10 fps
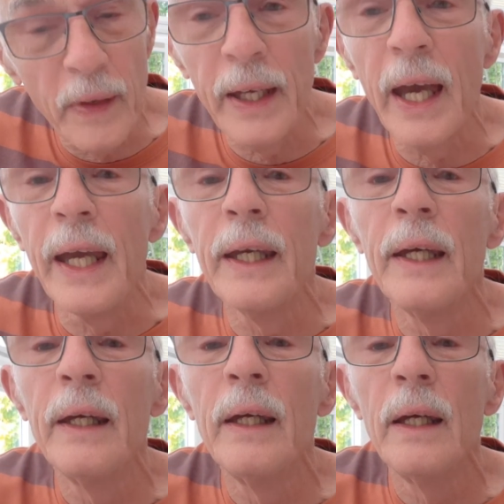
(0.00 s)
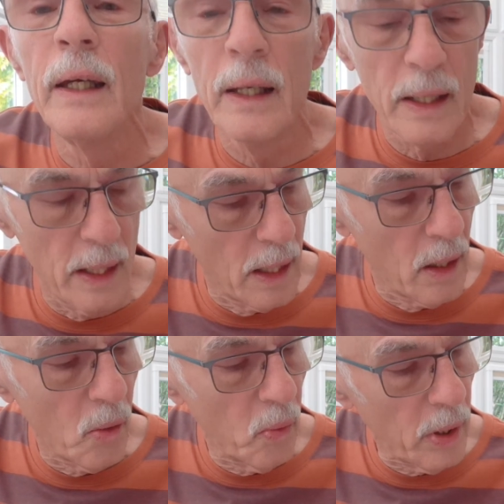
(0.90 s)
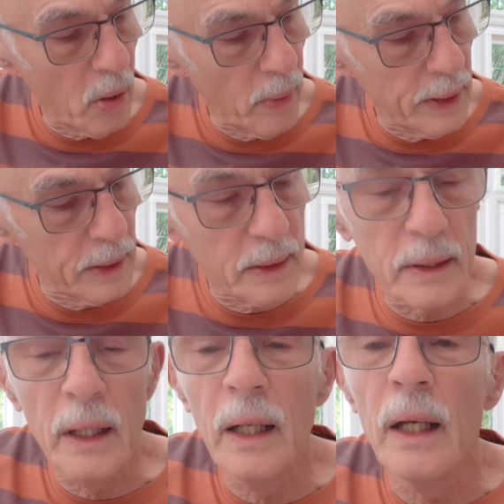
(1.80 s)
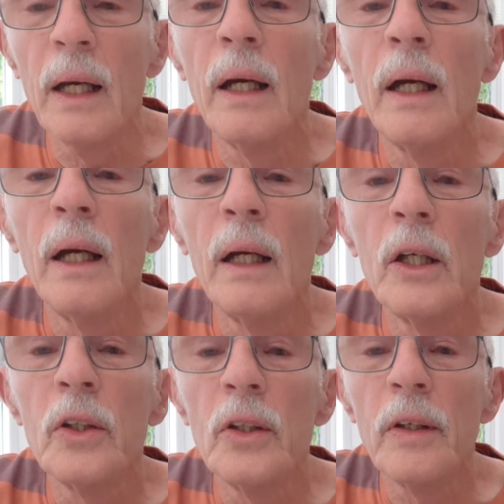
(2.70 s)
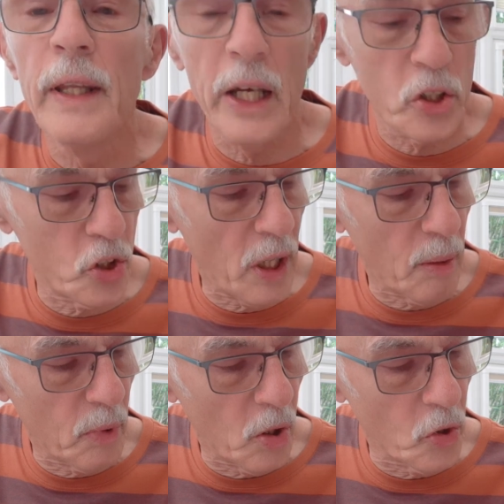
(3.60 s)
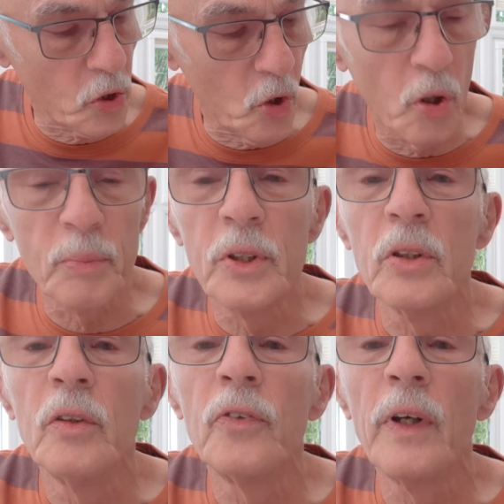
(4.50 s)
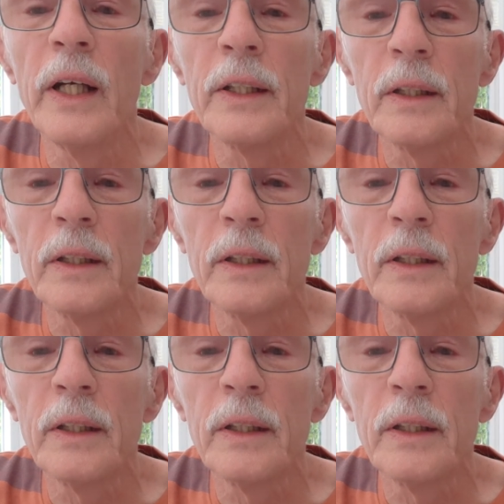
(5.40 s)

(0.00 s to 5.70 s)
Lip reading: A, where I went. That shape goes up 2 frets,